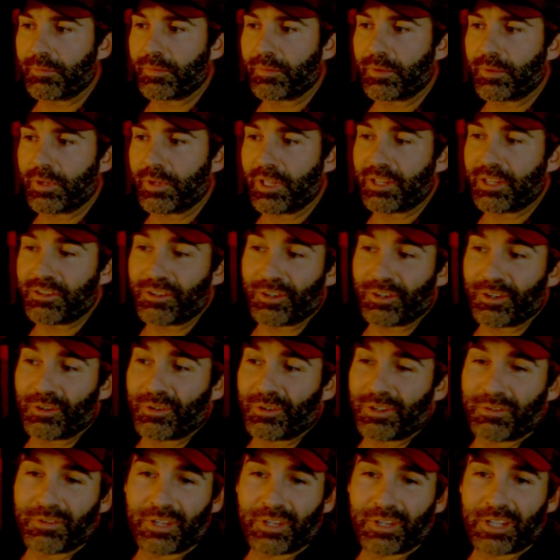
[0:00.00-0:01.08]
and you don't
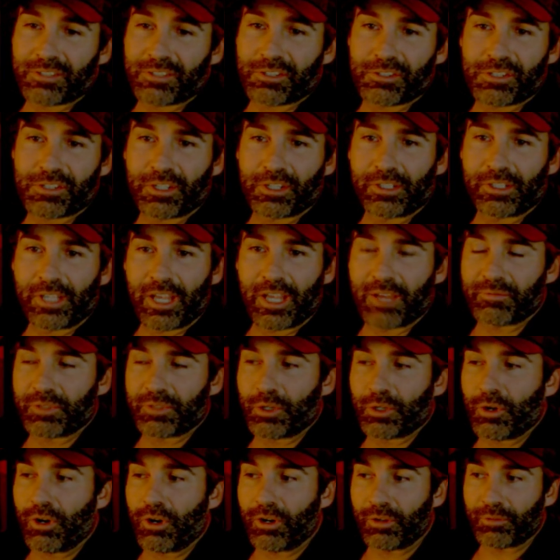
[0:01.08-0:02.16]
even necessarily have to
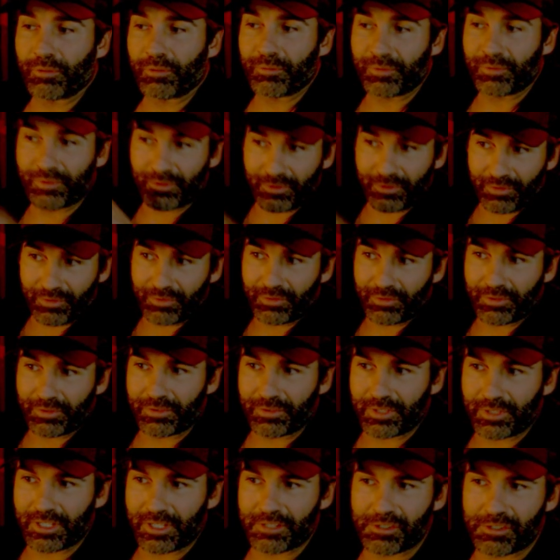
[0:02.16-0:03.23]
call
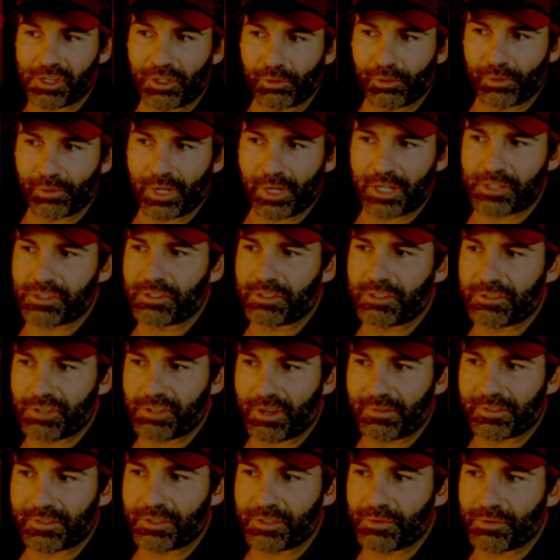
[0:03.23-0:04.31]
these iterations of
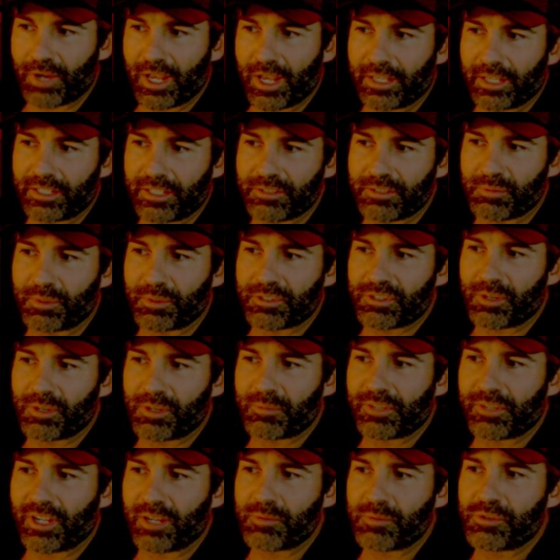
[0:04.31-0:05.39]
it dragons, but
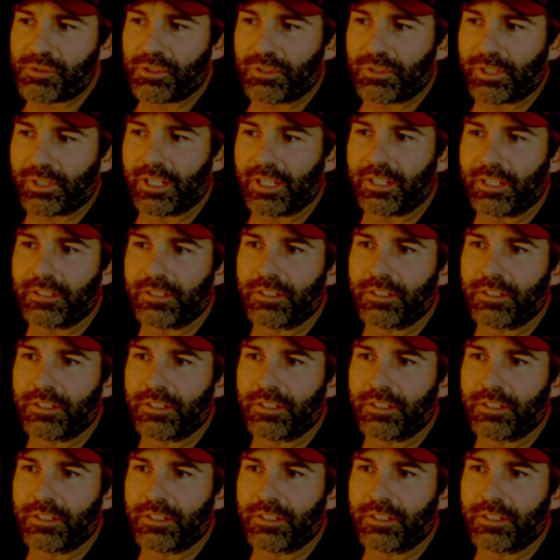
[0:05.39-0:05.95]
sometimes you'll get